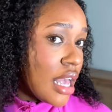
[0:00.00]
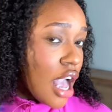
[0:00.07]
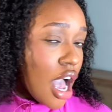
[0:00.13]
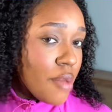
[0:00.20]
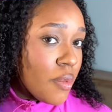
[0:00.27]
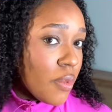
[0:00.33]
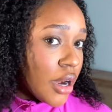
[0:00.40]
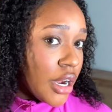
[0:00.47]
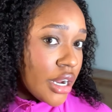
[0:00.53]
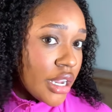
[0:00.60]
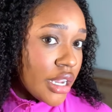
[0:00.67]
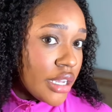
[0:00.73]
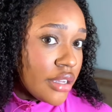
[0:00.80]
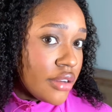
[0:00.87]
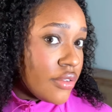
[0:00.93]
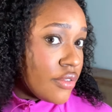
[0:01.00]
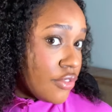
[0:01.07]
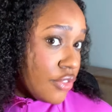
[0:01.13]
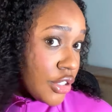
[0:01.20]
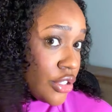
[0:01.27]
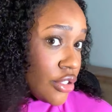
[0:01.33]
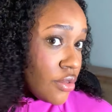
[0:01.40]
I've been wearing it
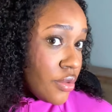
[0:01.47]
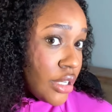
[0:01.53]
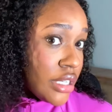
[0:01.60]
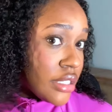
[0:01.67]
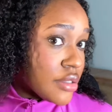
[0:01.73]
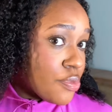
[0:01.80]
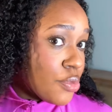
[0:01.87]
for 2 weeks,